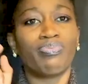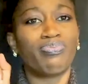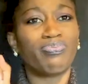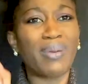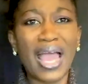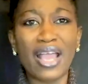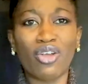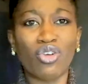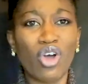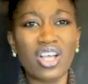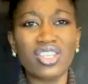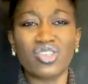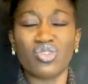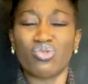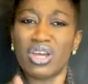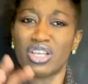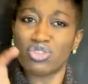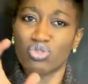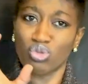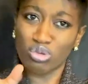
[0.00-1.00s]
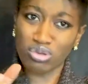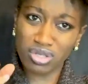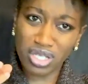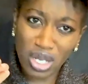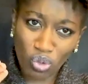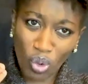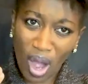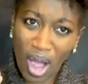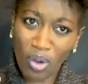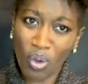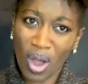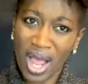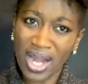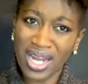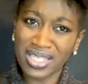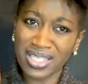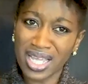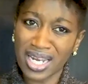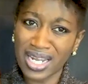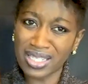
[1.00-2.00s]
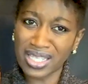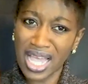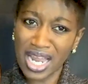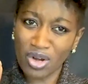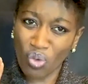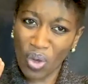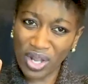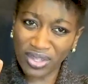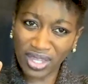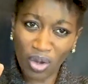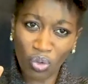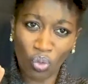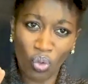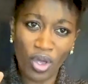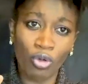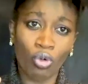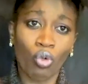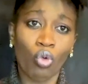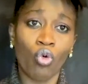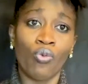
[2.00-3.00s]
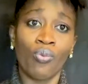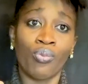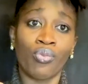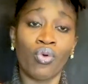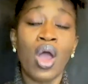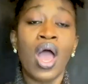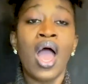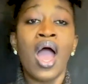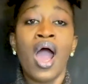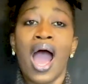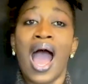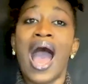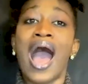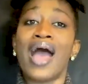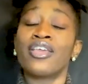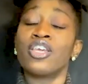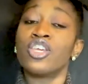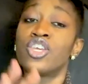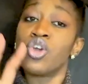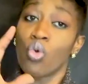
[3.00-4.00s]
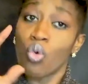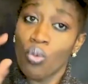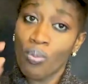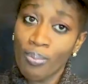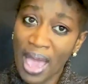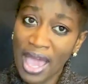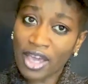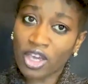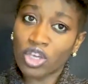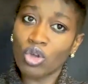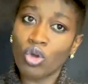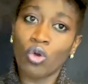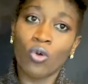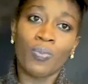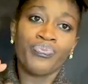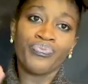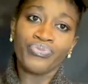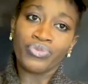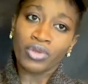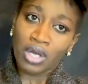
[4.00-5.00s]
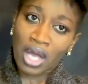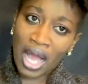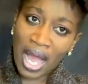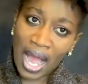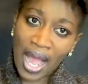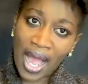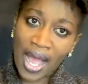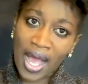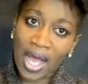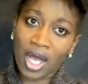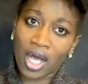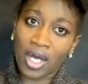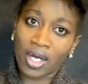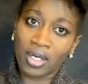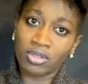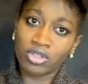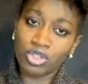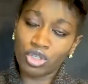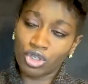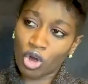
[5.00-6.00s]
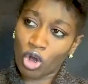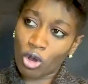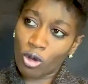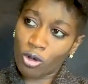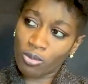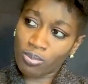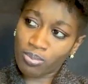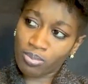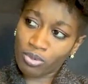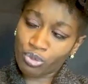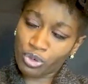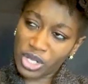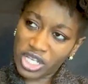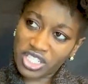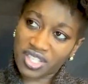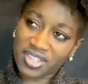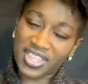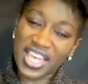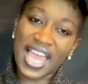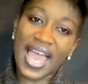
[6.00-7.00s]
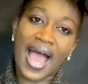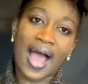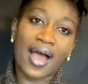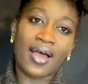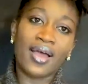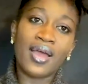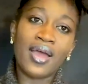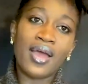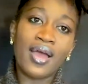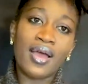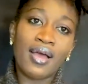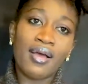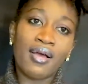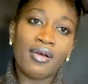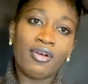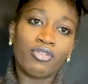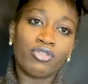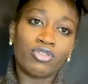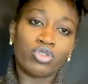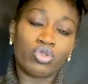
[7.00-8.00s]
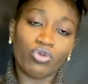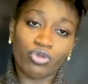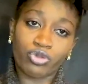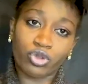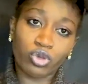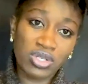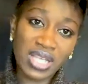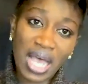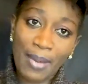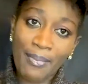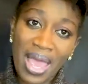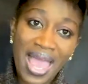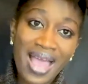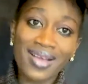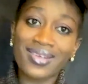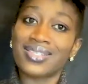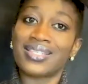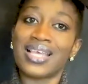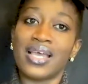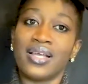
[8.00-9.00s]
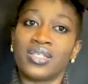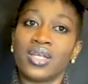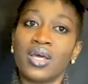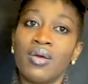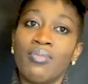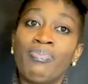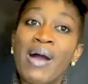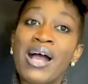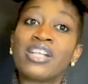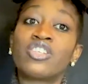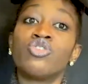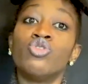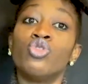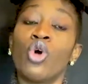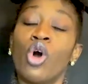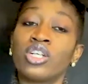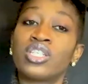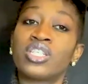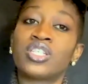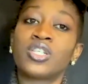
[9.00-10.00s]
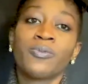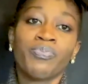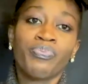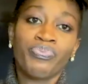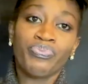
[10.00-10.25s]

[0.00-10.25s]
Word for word: by god's grace uduse lwako alesalesa likwata uh, ah, he will make you uh you know reach there to, some extent, but not